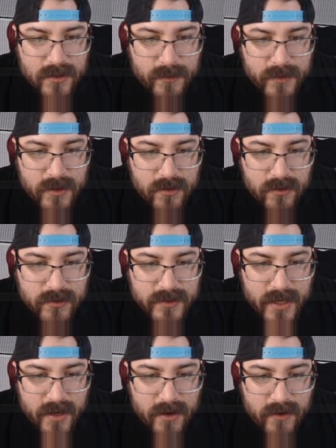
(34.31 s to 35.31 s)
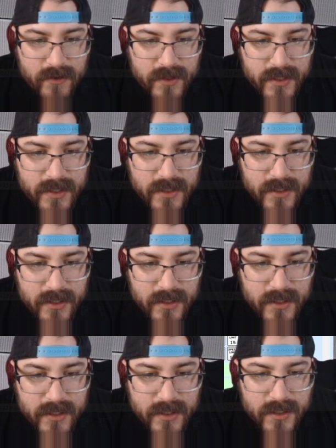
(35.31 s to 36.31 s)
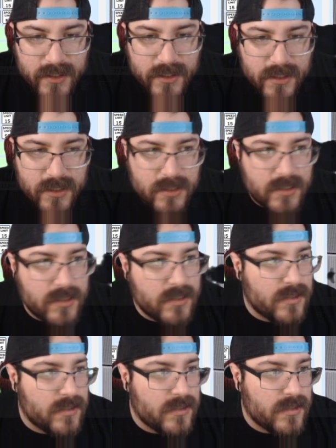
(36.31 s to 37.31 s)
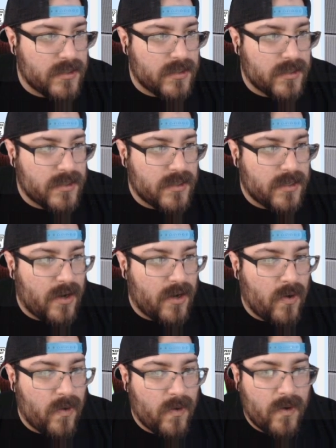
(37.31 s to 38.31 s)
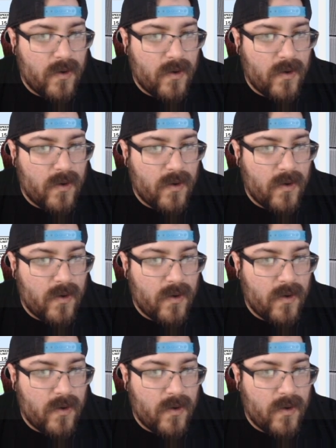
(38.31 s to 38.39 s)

Then we go down here. Oh,